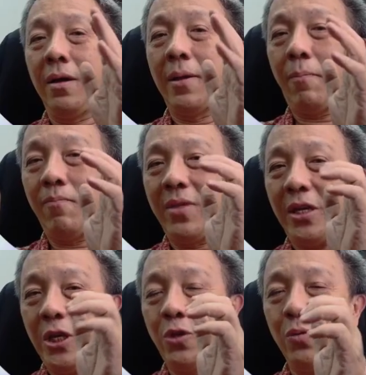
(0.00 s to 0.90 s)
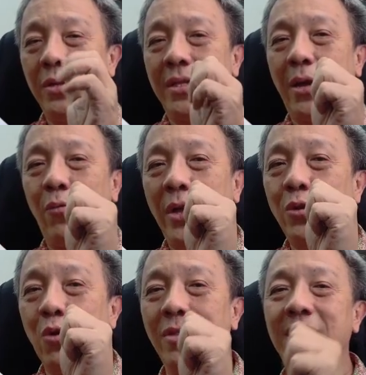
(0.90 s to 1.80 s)
the issue is that when
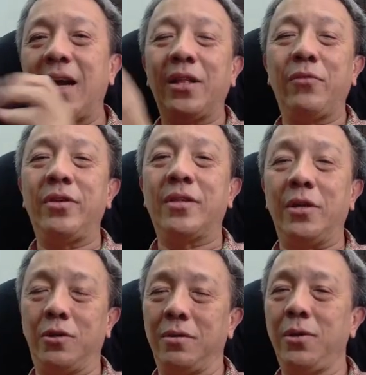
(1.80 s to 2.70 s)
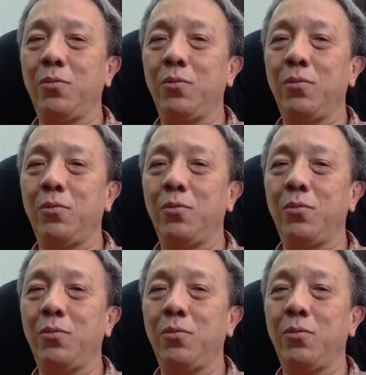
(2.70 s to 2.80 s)
you conduct the research,